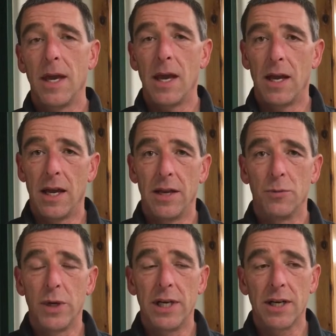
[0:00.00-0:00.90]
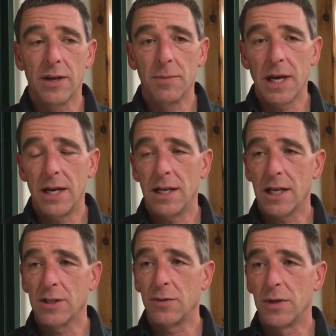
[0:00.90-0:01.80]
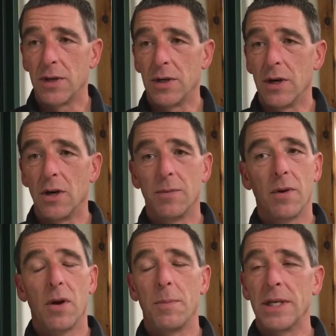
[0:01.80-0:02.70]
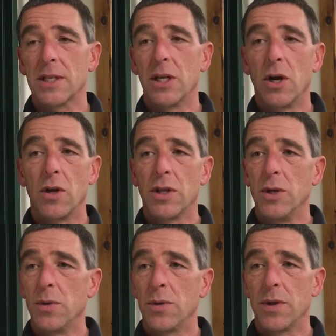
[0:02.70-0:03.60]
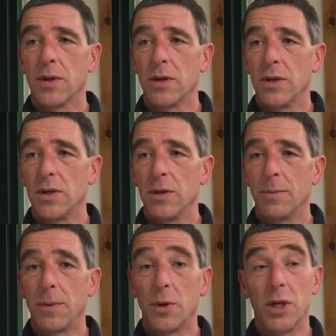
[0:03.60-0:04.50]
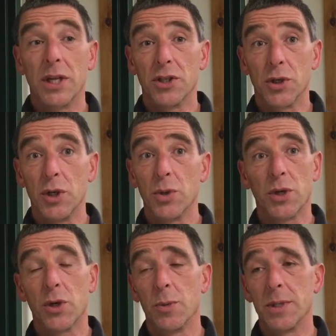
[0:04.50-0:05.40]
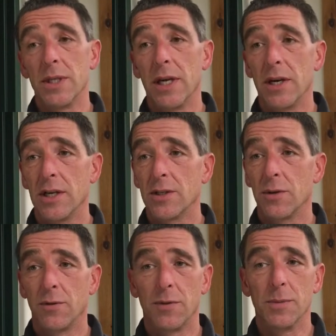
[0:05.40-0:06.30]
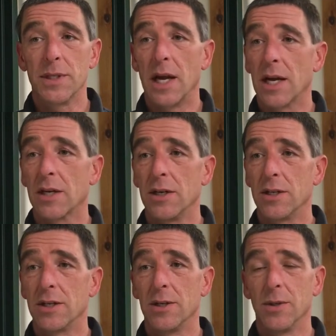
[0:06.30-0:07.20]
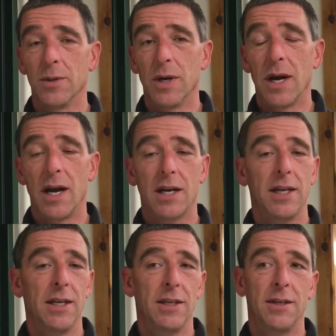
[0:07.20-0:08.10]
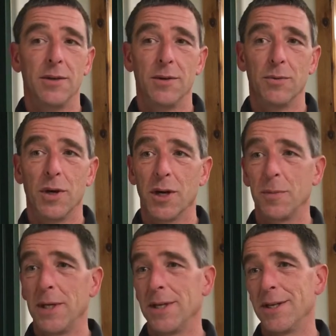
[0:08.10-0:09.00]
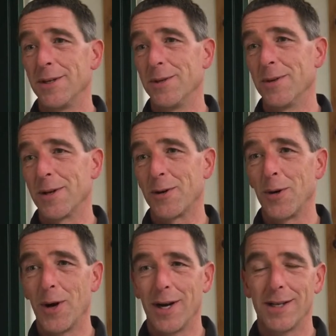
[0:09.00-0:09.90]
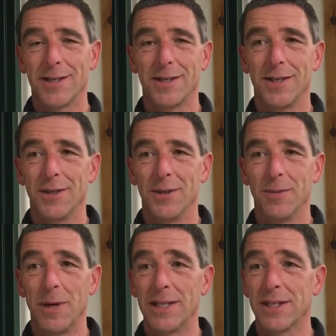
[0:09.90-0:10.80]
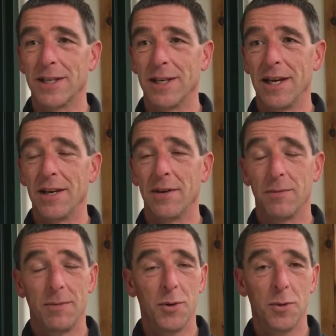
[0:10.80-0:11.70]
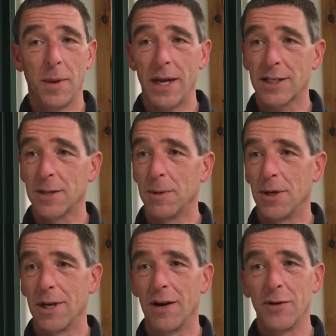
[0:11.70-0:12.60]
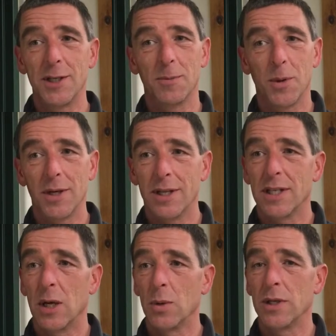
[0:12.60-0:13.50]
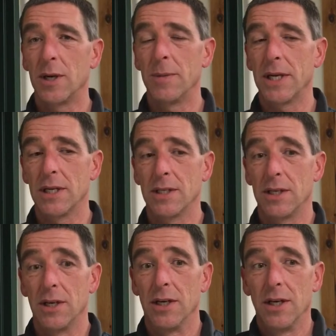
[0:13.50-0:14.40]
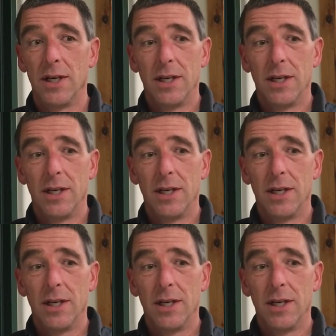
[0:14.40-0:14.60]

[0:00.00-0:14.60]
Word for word: Yeah, and we did give them context for basically all the youth potential user groups in the area. So from soccer to hockey to rugby to lacrosse to basically youth basketball, every sport that's out there because there